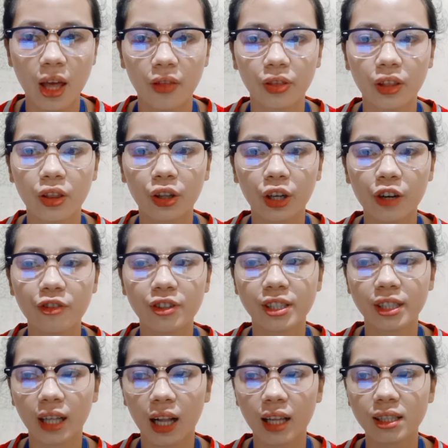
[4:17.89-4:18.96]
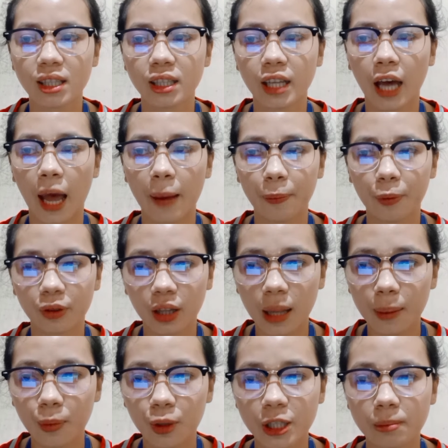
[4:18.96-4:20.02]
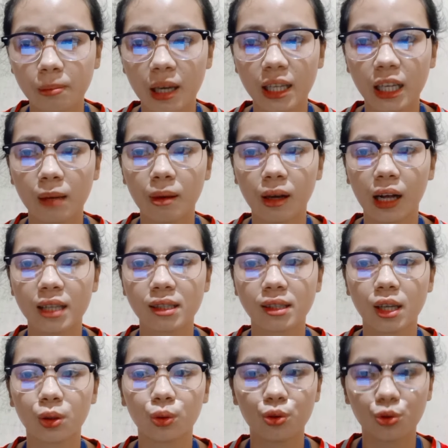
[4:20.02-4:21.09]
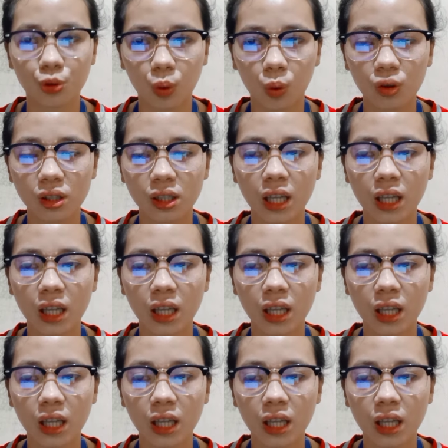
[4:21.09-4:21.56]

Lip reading: The nerve cells in the hypothalamus make chemicals that controls